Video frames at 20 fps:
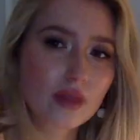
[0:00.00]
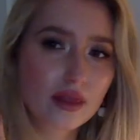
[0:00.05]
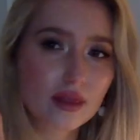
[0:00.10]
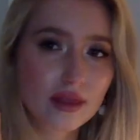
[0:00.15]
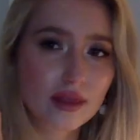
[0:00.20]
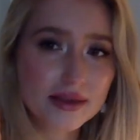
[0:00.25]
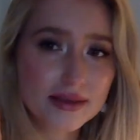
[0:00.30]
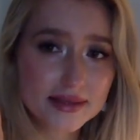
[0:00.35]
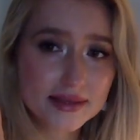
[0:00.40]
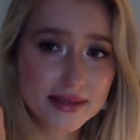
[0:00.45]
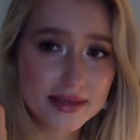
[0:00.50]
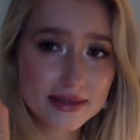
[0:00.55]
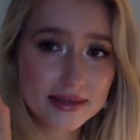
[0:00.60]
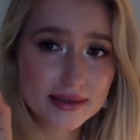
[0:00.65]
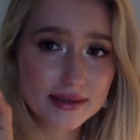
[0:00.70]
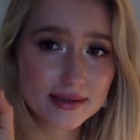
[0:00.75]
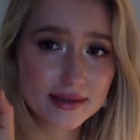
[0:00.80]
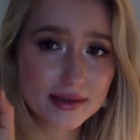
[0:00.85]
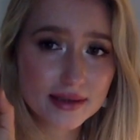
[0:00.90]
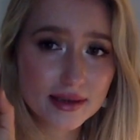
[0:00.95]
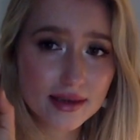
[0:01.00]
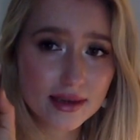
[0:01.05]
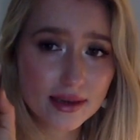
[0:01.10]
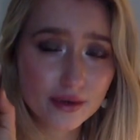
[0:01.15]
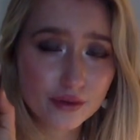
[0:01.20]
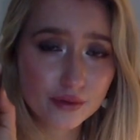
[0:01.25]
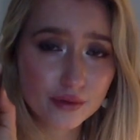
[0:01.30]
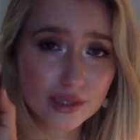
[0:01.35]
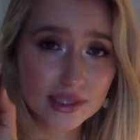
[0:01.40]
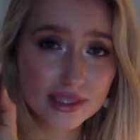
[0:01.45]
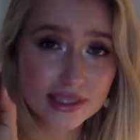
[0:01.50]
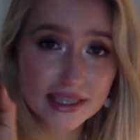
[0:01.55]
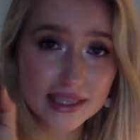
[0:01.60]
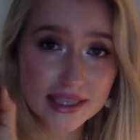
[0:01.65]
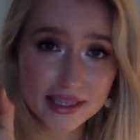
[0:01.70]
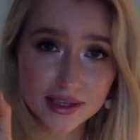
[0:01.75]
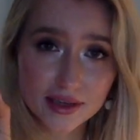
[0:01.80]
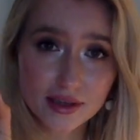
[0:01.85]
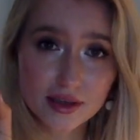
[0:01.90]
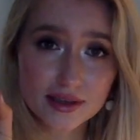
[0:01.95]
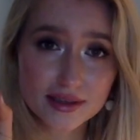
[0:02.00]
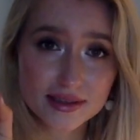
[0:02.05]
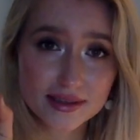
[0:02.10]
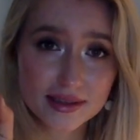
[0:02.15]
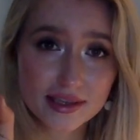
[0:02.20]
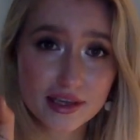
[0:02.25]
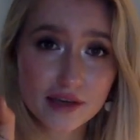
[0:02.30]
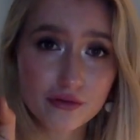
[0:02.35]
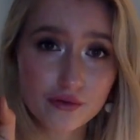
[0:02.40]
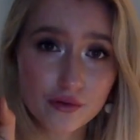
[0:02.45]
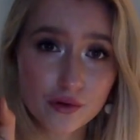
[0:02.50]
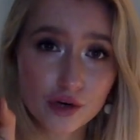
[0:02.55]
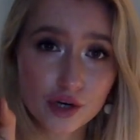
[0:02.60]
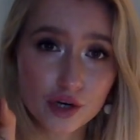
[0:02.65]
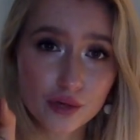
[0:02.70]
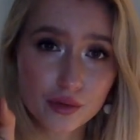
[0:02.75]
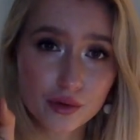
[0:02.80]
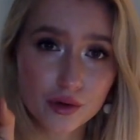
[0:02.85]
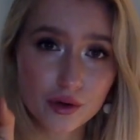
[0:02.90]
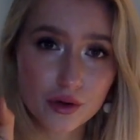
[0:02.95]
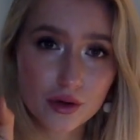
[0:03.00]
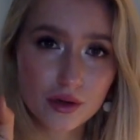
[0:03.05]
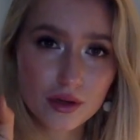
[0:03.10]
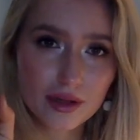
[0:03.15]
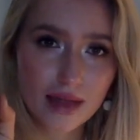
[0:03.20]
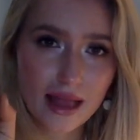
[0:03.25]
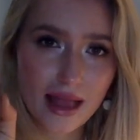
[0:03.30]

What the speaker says: This is ridiculously affordable